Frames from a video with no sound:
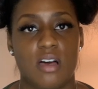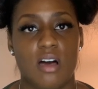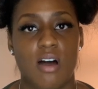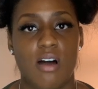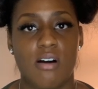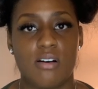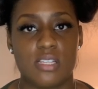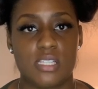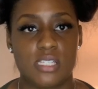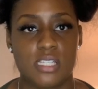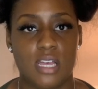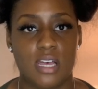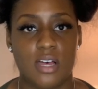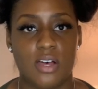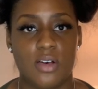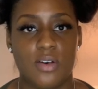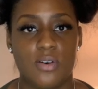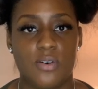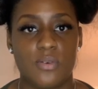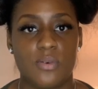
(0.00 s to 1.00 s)

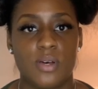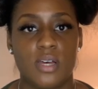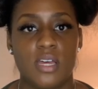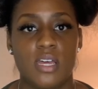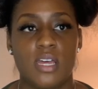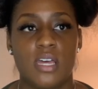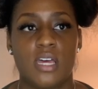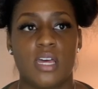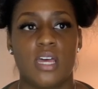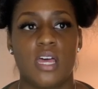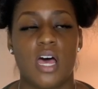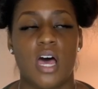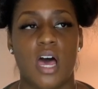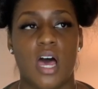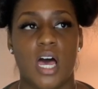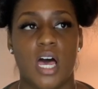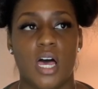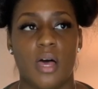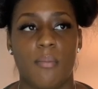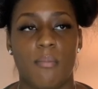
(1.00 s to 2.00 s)
also
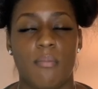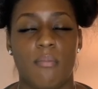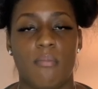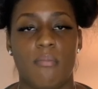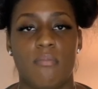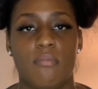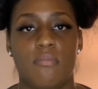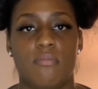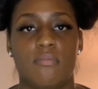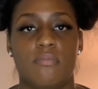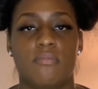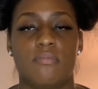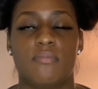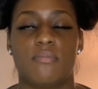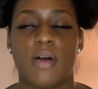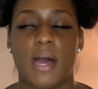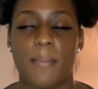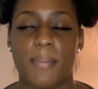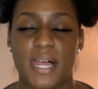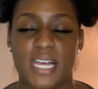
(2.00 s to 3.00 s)

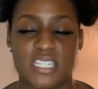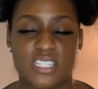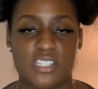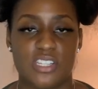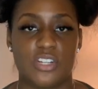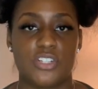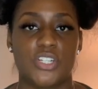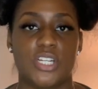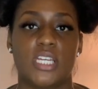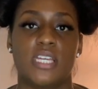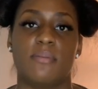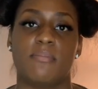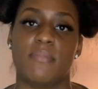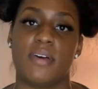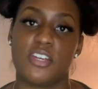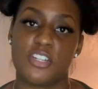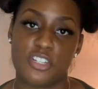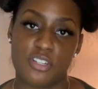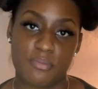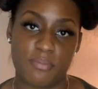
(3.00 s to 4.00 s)
my plastic surgeon, he
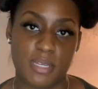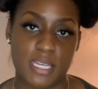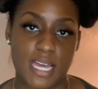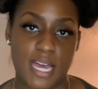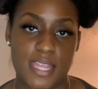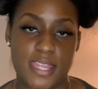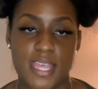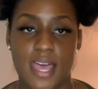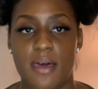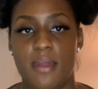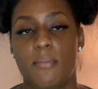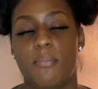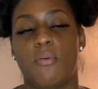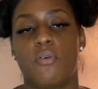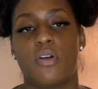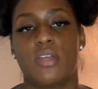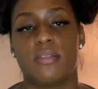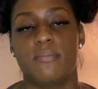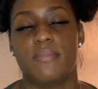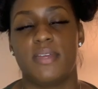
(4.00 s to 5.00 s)
measured me at that
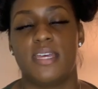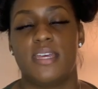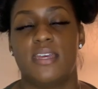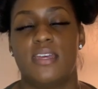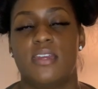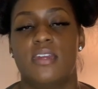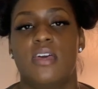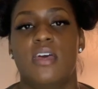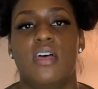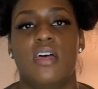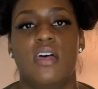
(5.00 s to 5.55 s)
appointment,